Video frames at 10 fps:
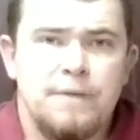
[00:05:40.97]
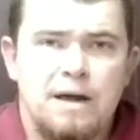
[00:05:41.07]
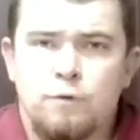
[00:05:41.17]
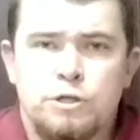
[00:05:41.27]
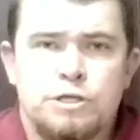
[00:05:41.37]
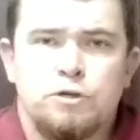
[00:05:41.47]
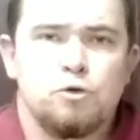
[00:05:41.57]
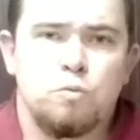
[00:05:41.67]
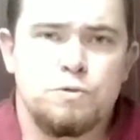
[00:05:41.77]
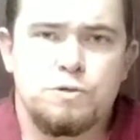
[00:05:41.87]
Every
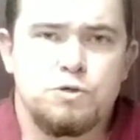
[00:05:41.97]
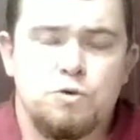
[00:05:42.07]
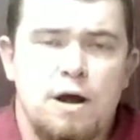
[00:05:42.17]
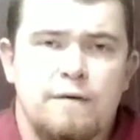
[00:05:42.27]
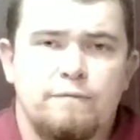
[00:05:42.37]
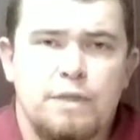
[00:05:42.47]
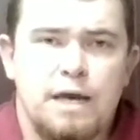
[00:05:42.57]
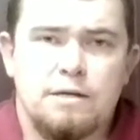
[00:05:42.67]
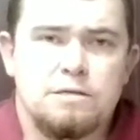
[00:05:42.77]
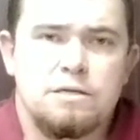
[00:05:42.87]
teacher wants to strive for
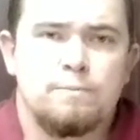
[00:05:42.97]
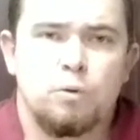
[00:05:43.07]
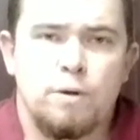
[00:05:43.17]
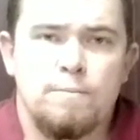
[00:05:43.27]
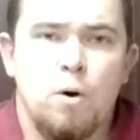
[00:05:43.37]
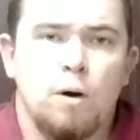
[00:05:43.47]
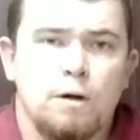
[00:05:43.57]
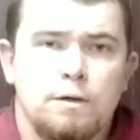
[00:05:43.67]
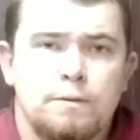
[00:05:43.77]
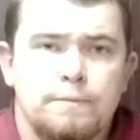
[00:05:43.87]
that exemplary
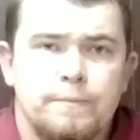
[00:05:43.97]
mark.